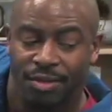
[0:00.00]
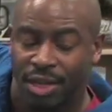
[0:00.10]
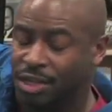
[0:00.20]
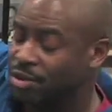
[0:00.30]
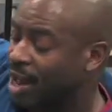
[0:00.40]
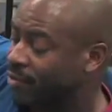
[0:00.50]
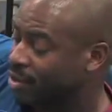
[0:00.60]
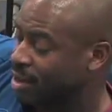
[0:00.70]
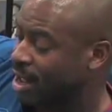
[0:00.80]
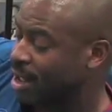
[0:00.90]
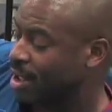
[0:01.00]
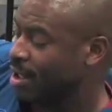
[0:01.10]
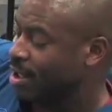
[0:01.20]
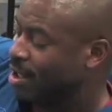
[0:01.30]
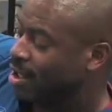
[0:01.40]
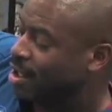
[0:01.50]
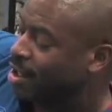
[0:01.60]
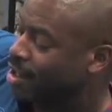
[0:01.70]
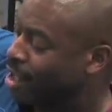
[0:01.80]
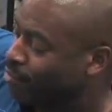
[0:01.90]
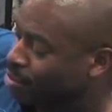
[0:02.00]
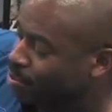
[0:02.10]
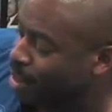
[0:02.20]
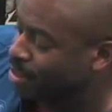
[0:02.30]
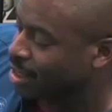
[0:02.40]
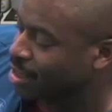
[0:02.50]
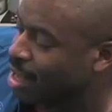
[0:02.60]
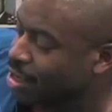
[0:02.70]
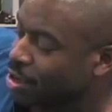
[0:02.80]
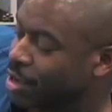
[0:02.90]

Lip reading: and things you have today came from space technology.